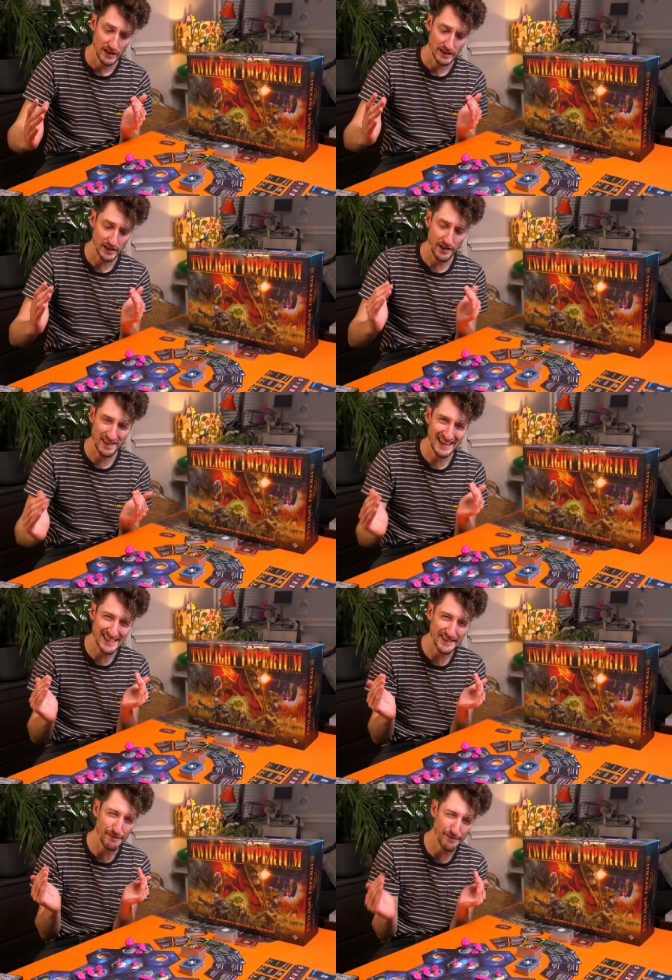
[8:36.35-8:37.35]
that I think
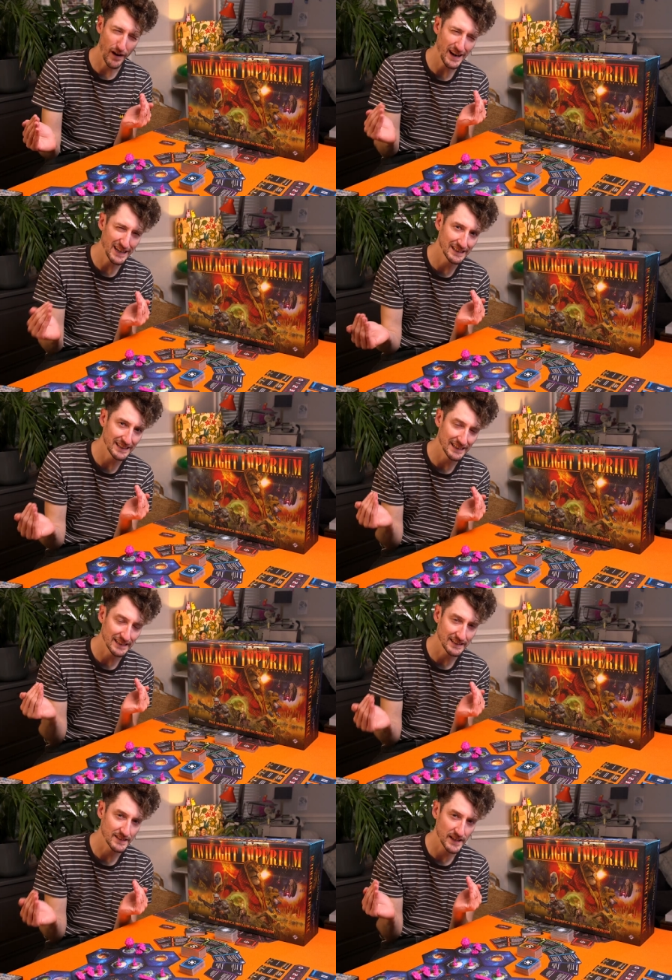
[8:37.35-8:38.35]
is
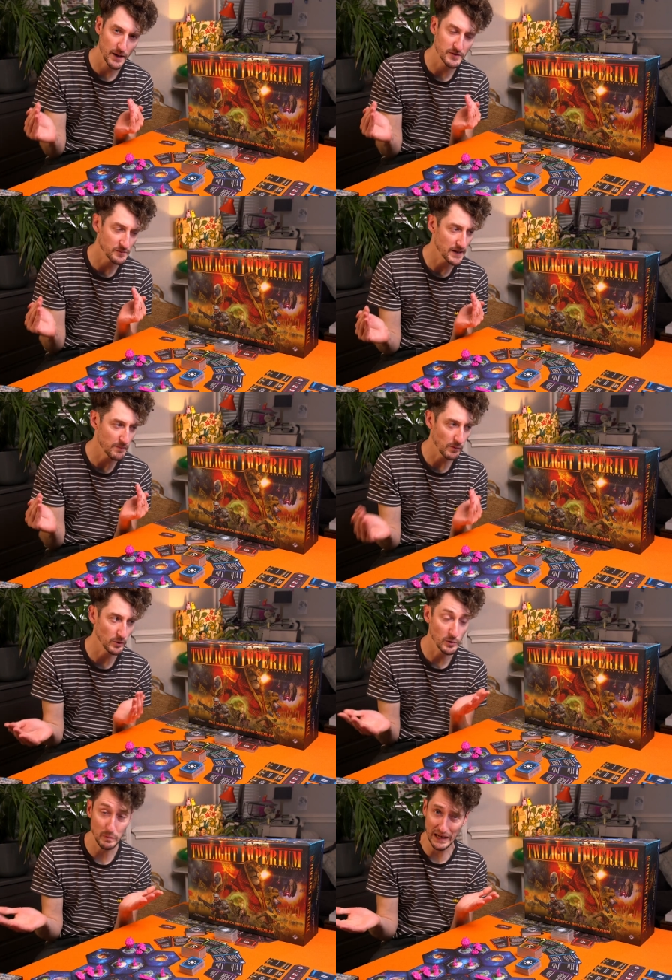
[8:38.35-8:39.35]
dividing the types of people
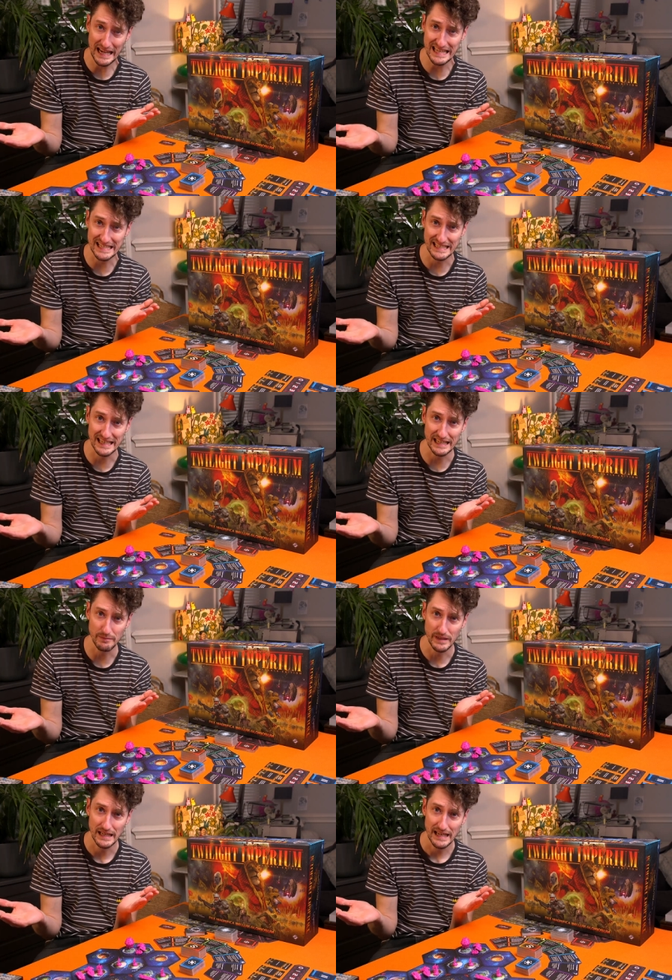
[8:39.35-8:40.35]
who play this game.
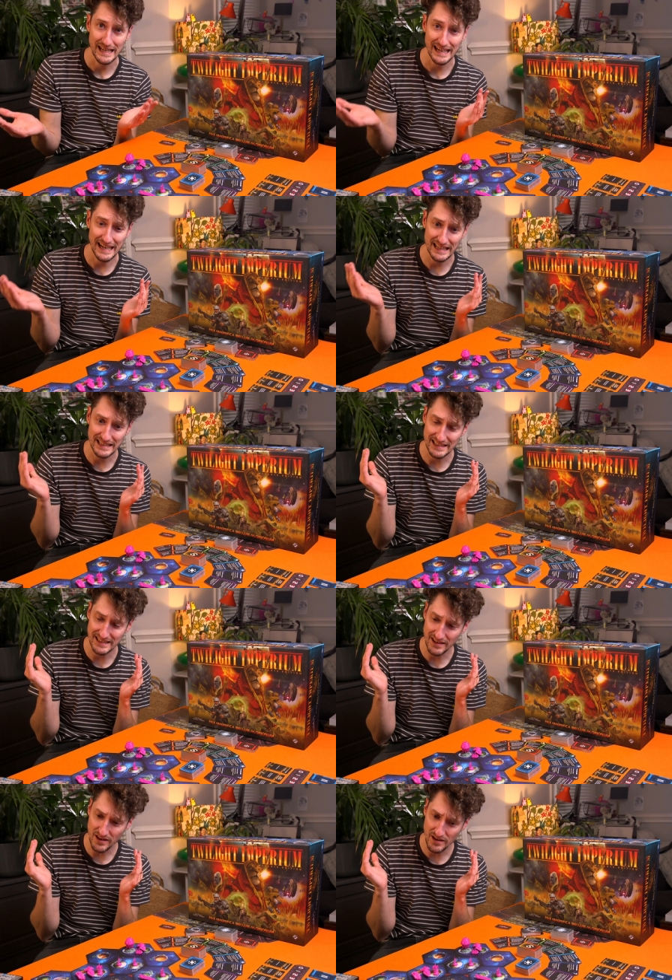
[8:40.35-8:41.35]
And
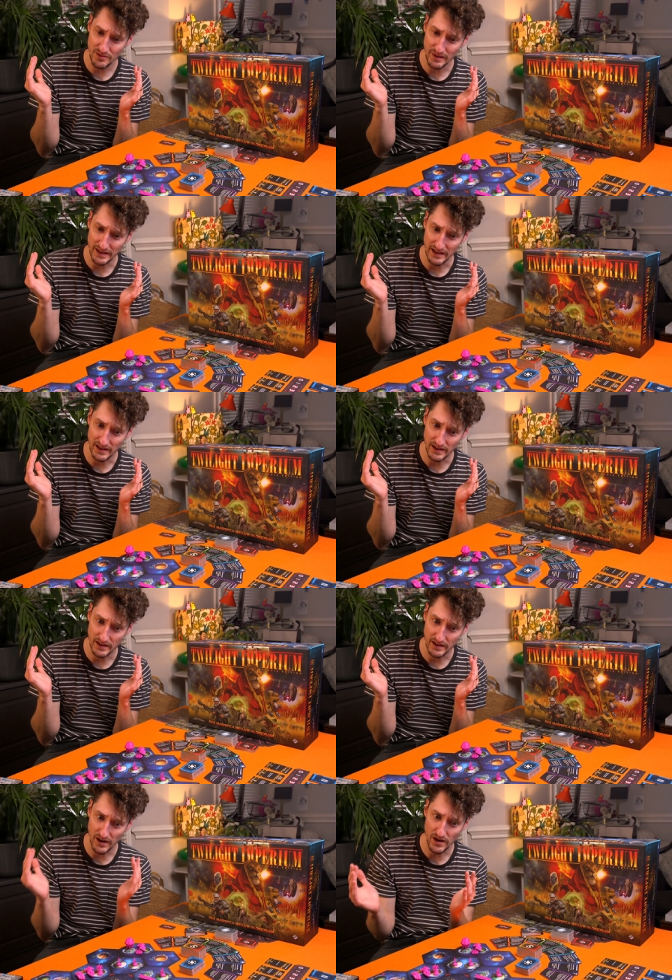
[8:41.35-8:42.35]
oh my
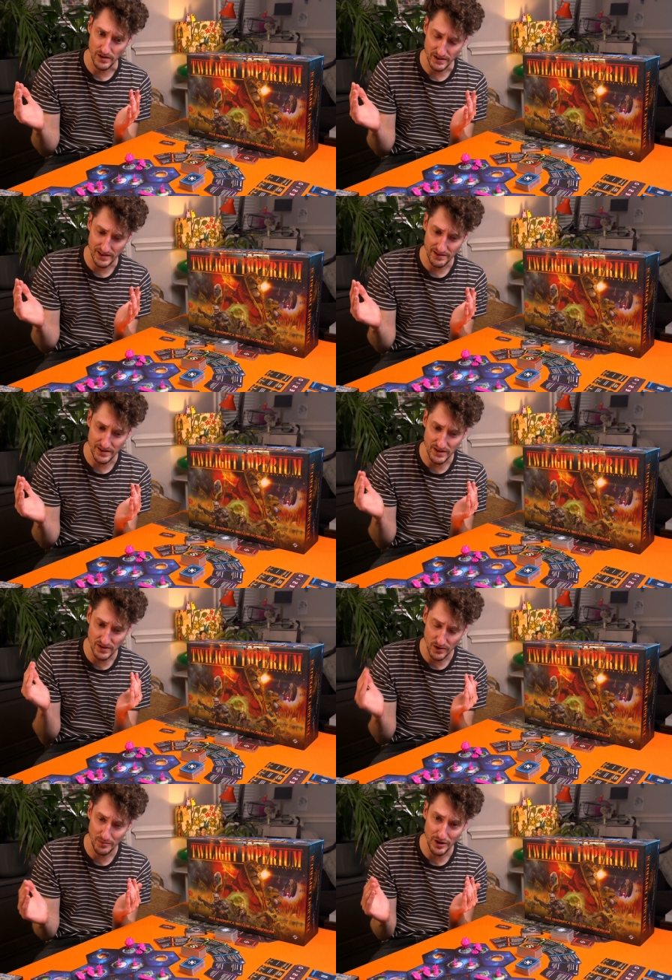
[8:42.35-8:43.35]
gosh, there is
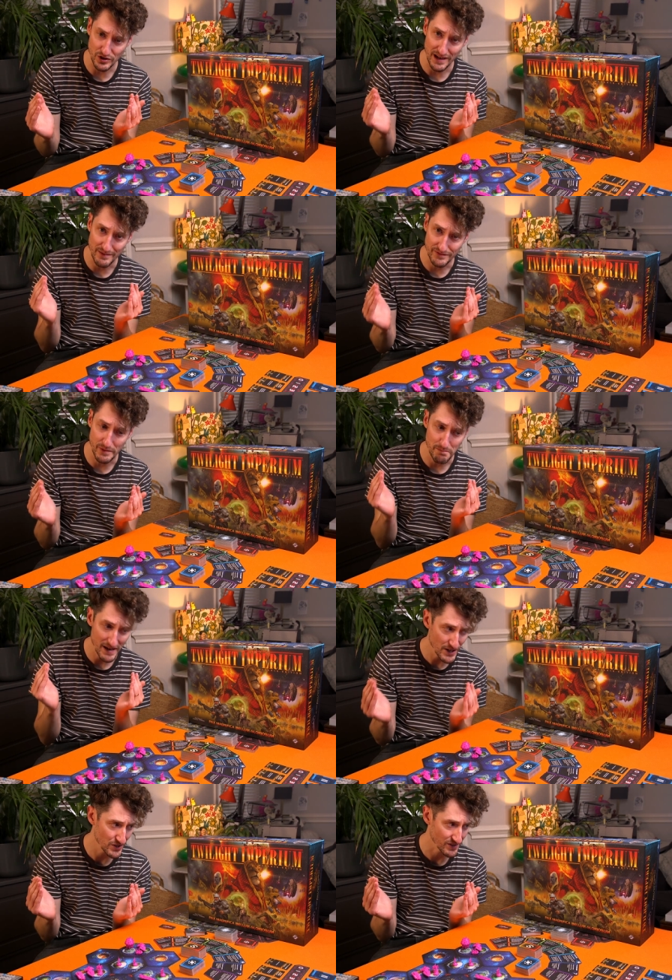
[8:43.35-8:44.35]
so much
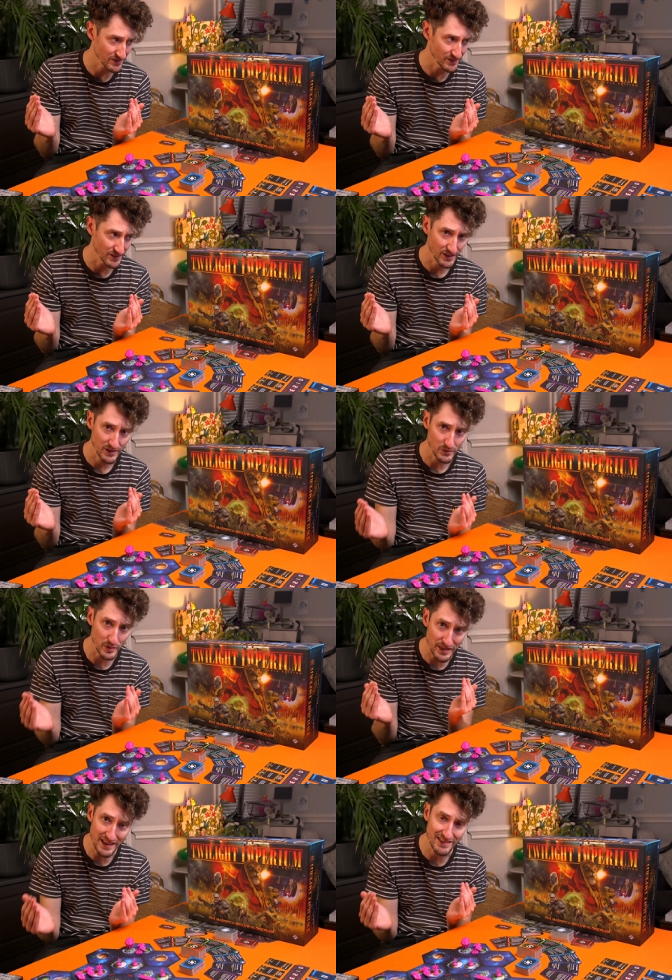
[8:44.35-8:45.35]
information
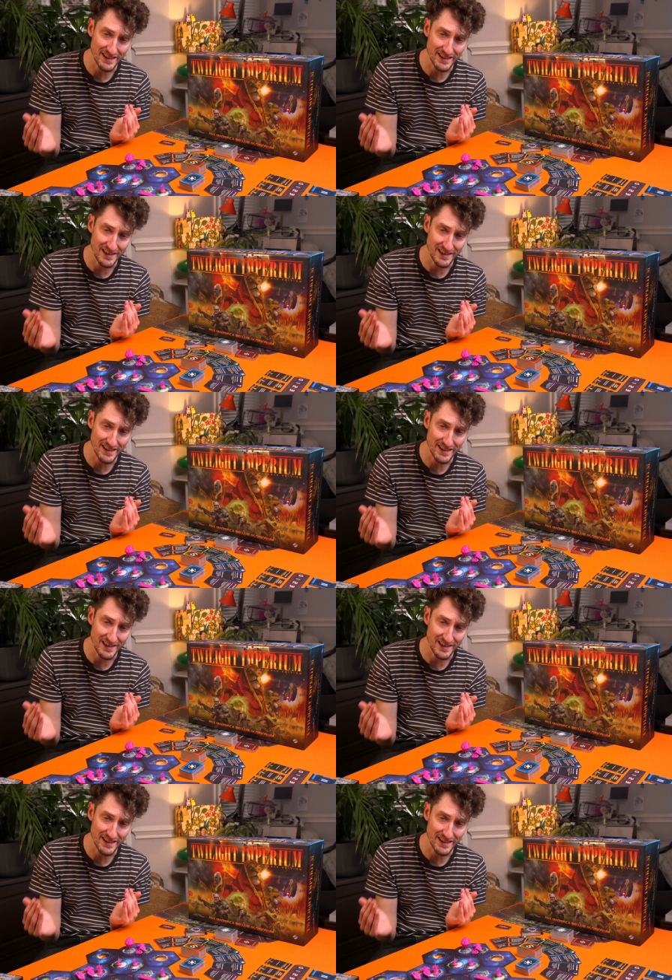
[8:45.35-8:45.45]
within